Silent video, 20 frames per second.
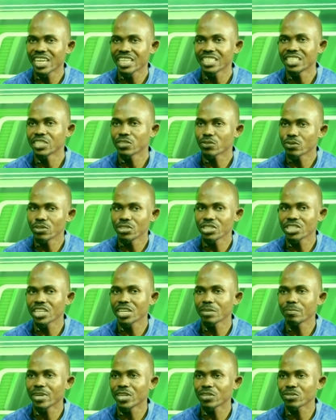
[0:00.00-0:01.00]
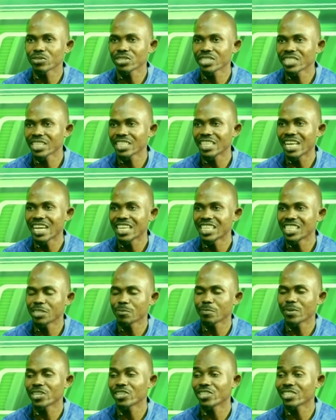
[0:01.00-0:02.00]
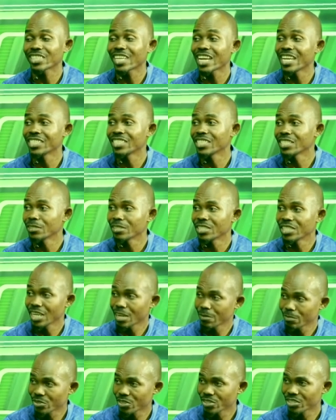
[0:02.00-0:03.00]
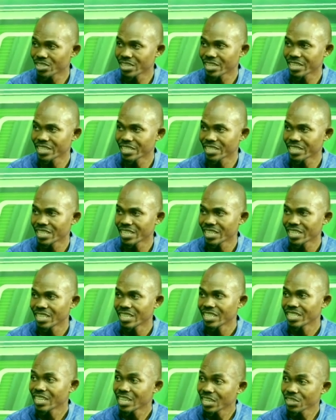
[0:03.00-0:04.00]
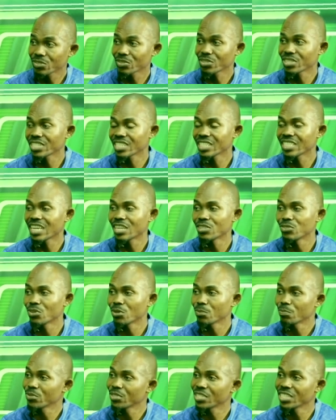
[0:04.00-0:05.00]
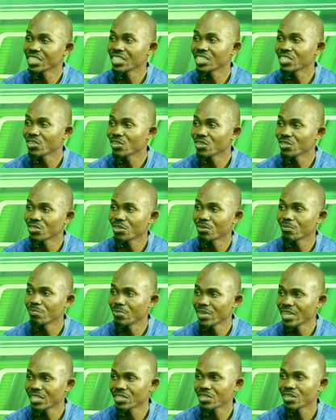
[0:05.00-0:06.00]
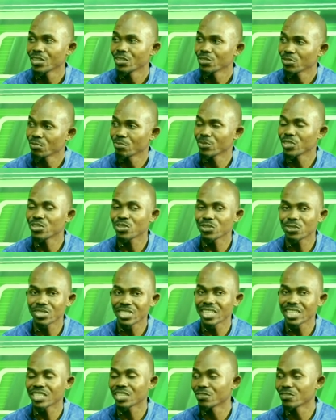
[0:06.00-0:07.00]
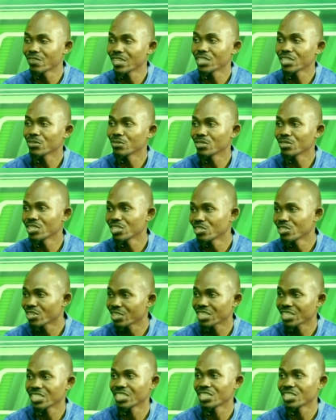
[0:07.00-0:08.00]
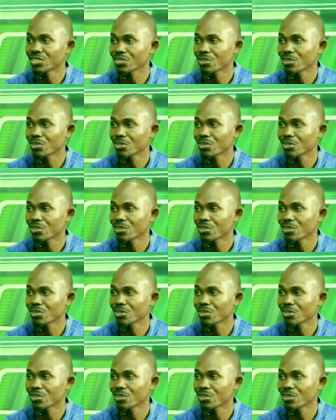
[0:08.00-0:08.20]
that the coach came out to say that he's prioritizing Champions League. That's to say that you are putting in all your best to make sure you get a very good result in this